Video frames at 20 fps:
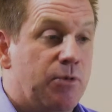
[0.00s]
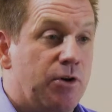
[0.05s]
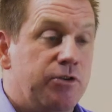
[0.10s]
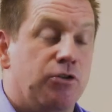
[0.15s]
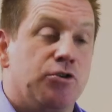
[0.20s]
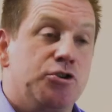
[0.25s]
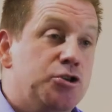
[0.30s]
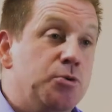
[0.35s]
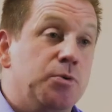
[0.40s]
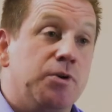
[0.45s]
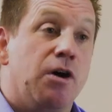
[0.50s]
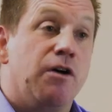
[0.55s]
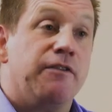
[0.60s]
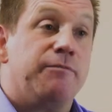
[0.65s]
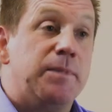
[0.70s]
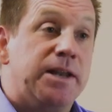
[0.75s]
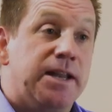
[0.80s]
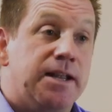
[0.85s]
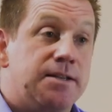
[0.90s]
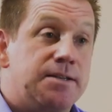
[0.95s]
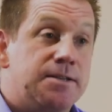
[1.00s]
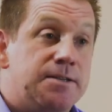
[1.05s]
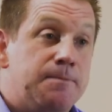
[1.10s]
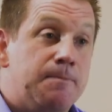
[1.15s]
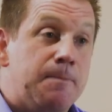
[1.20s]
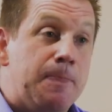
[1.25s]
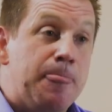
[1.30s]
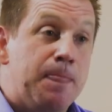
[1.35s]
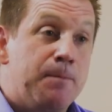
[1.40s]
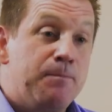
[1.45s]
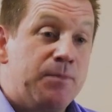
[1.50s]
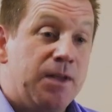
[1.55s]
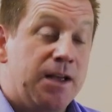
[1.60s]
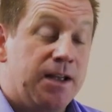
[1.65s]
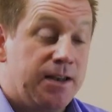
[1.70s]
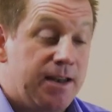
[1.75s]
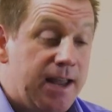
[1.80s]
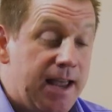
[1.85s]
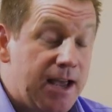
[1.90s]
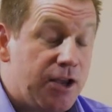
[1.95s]
you've got 2.5 minutes,
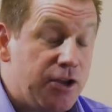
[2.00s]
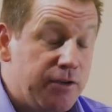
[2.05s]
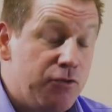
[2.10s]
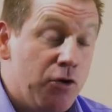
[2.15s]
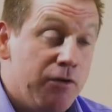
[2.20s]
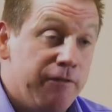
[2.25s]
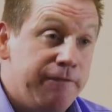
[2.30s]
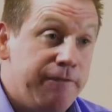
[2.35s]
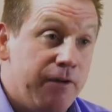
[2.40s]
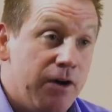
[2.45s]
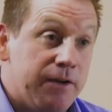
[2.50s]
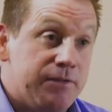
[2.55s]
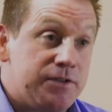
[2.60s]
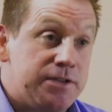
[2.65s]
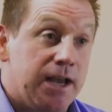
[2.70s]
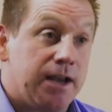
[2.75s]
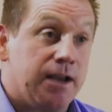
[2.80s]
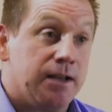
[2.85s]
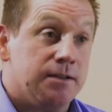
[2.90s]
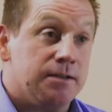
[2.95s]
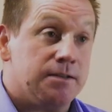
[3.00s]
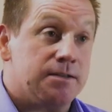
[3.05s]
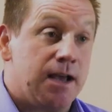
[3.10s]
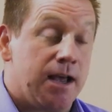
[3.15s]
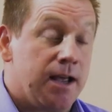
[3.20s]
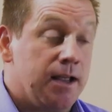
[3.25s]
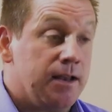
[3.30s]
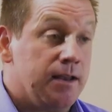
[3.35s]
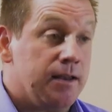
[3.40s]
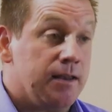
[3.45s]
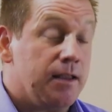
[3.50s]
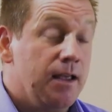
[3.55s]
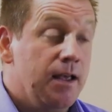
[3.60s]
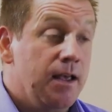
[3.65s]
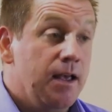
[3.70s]
and now you've got 5 seconds, and